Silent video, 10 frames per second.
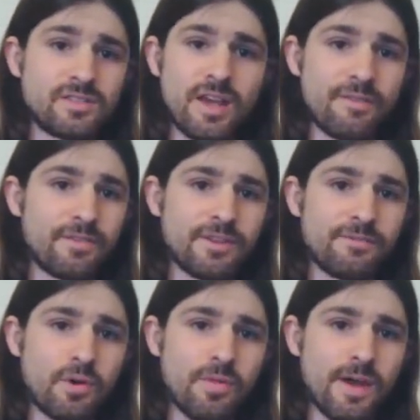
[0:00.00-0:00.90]
definitely
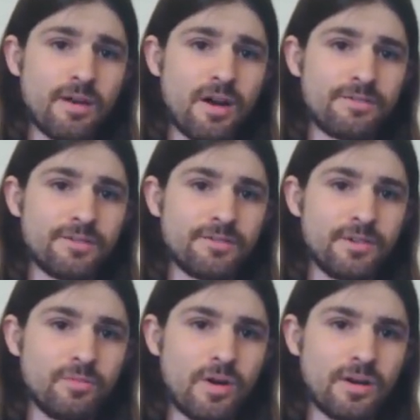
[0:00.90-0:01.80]
have pulled that off if he
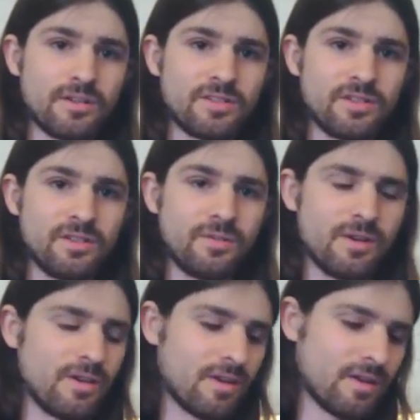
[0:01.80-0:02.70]
had wanted to.
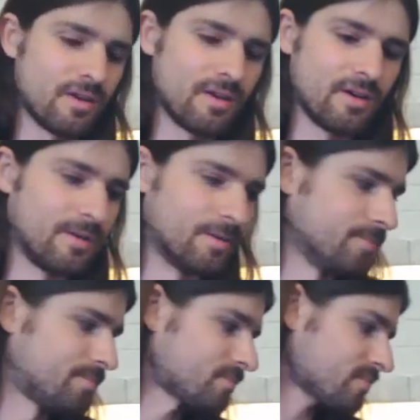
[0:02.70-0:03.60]
So
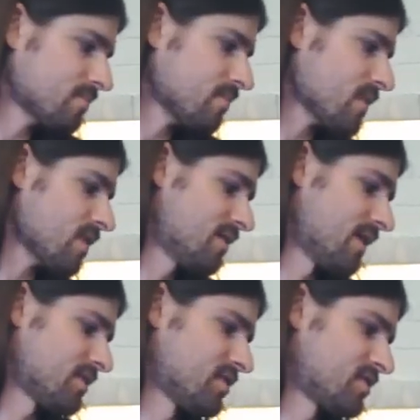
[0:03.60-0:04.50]

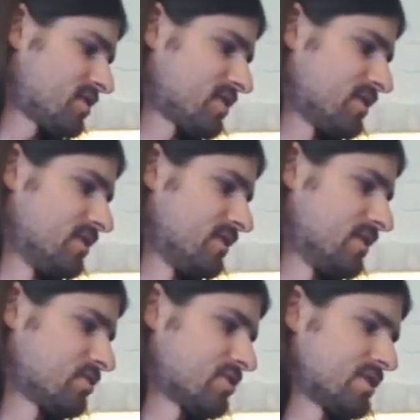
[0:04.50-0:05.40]
this is an
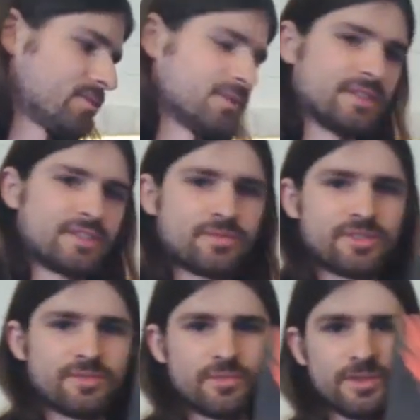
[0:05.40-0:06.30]
interesting release with
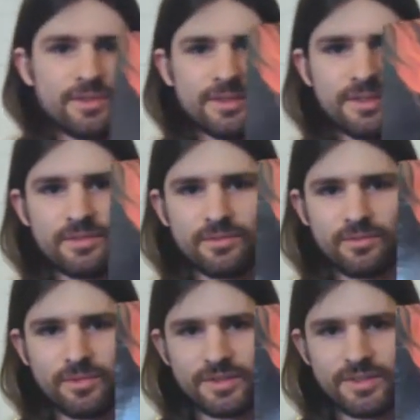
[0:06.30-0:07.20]
some really
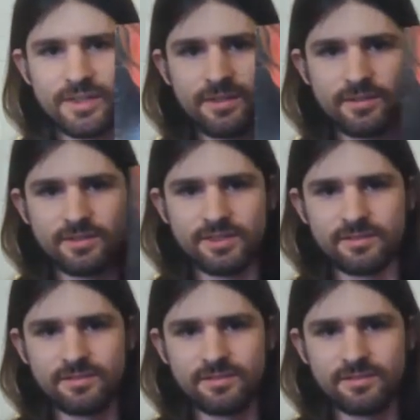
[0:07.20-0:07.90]
ridiculous,